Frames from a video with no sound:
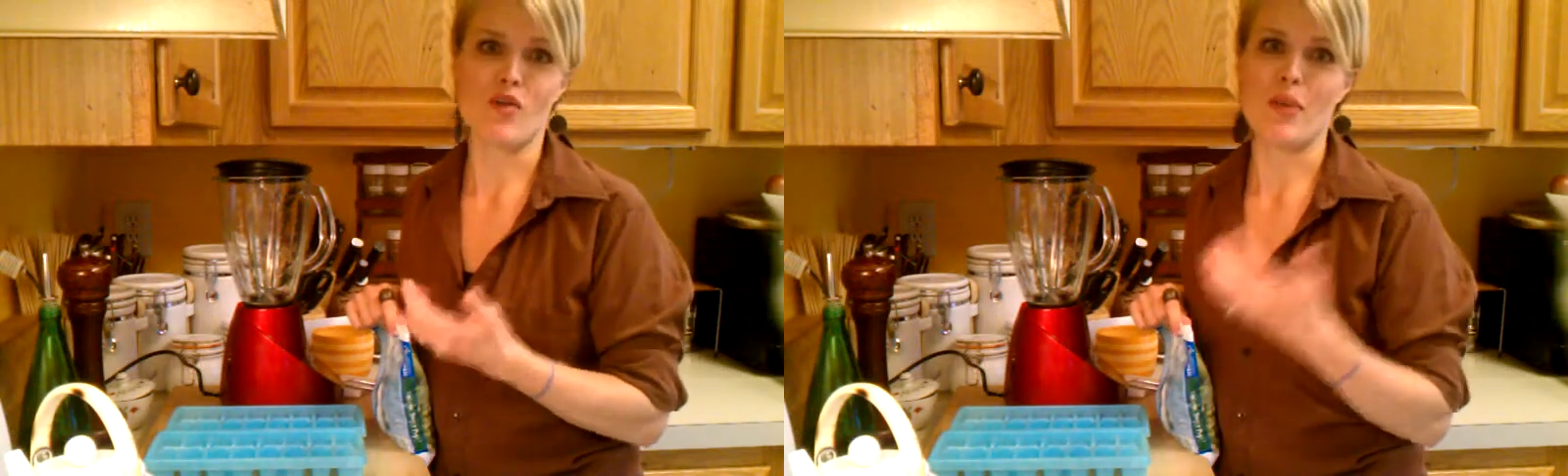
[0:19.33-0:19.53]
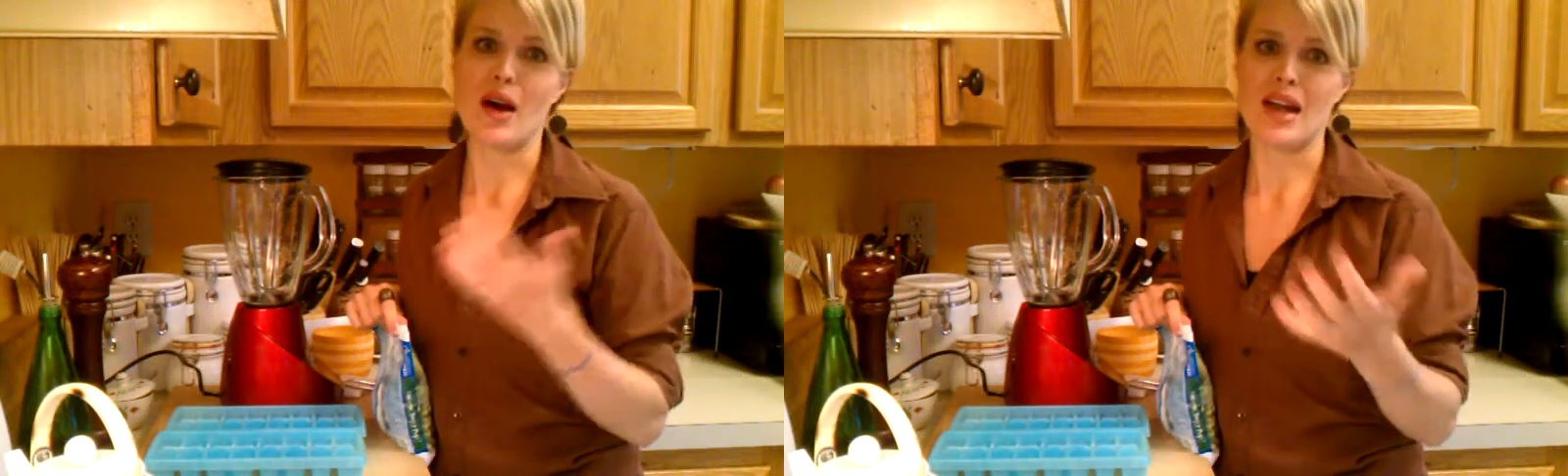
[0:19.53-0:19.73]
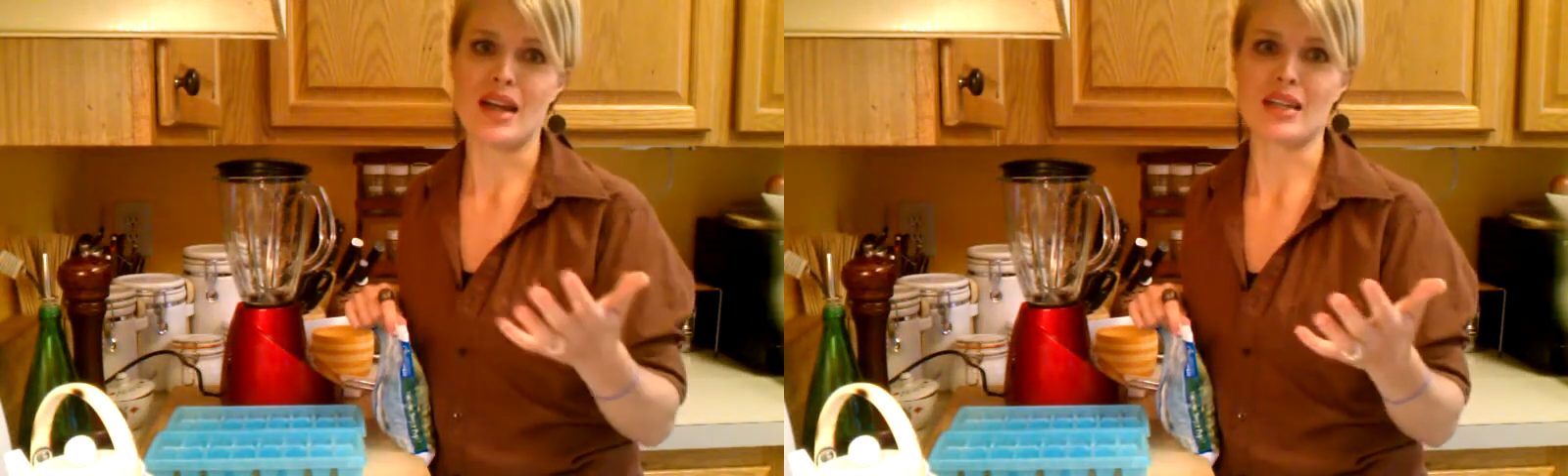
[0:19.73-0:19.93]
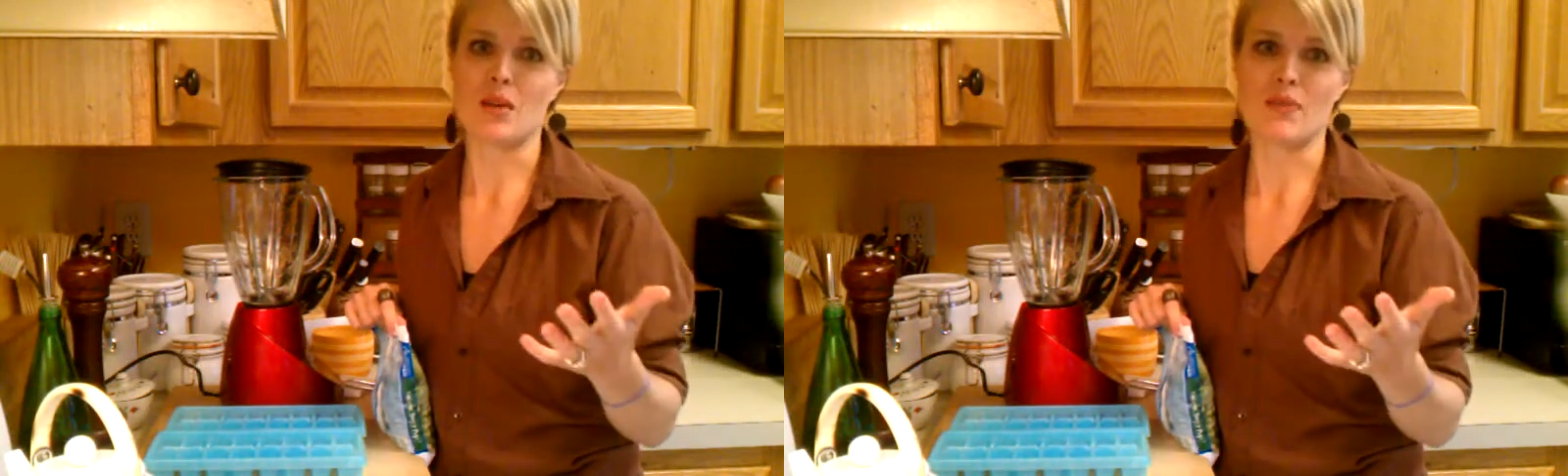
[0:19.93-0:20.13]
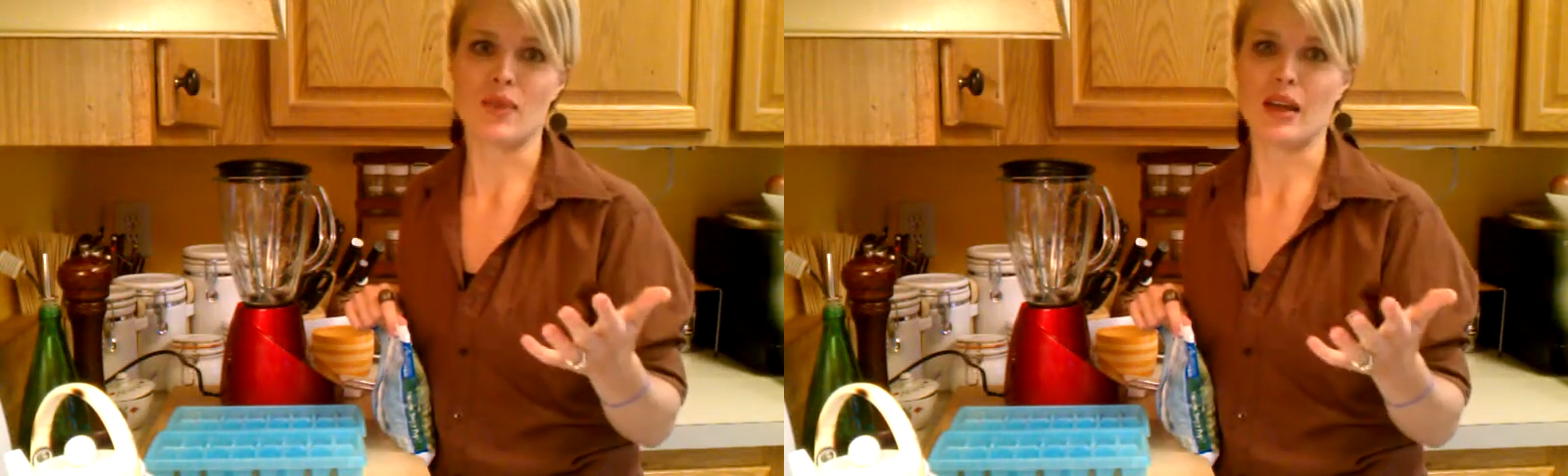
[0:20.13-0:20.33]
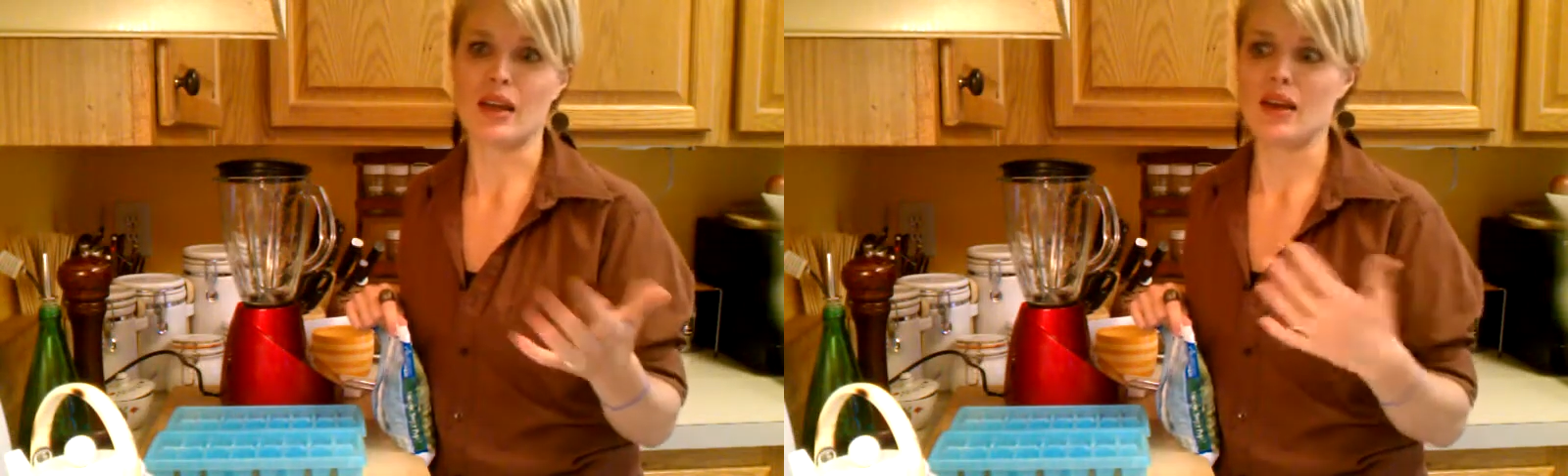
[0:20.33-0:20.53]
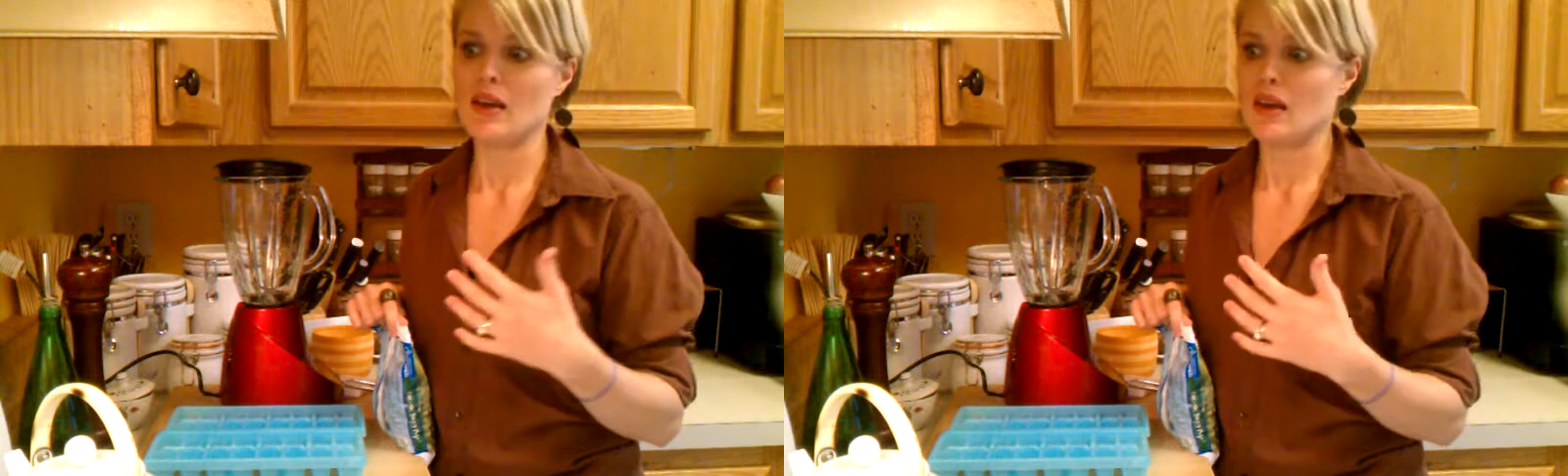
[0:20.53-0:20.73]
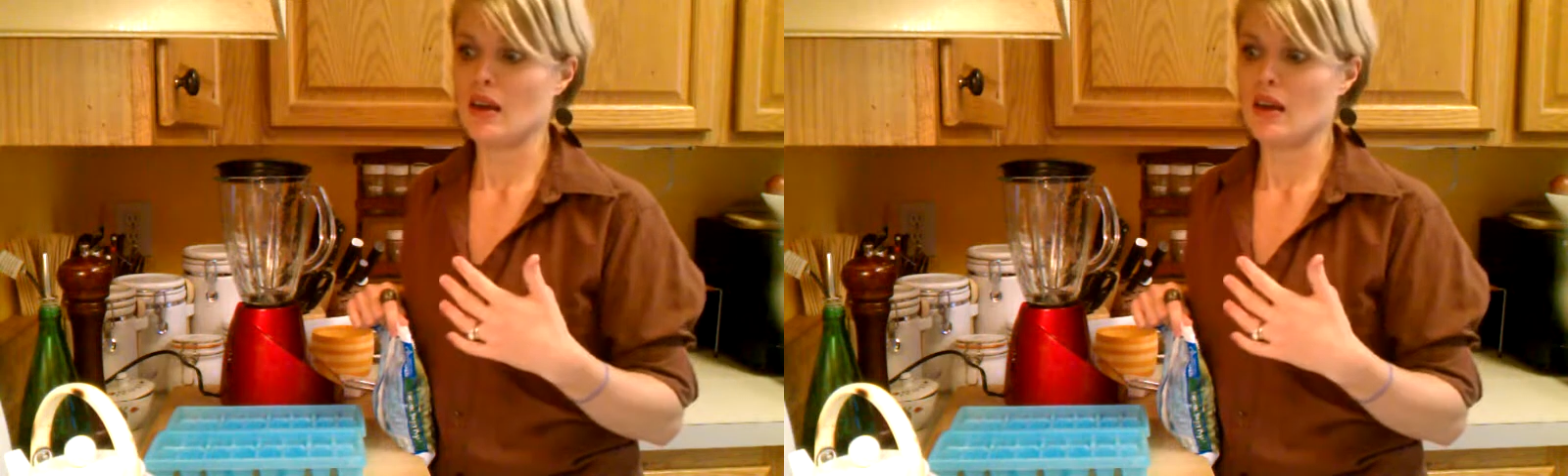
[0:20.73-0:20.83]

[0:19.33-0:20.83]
of buying something,